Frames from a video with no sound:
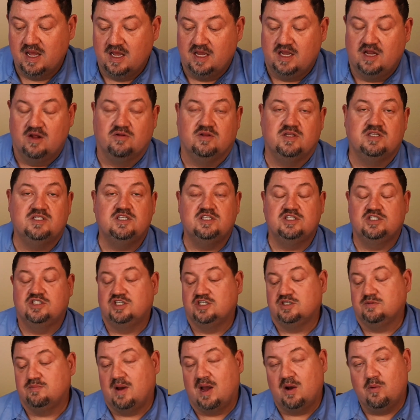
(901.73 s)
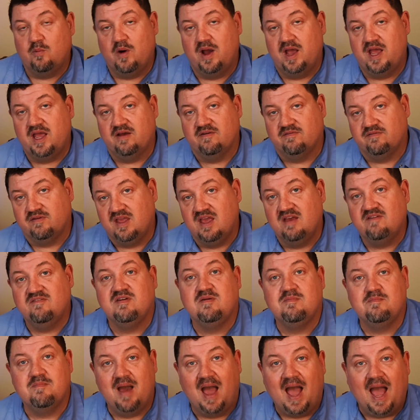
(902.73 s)
this is just my way of
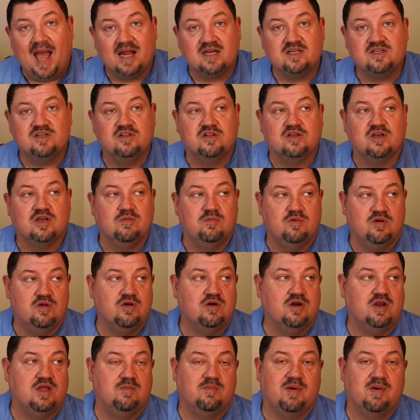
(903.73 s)
giving back to the community,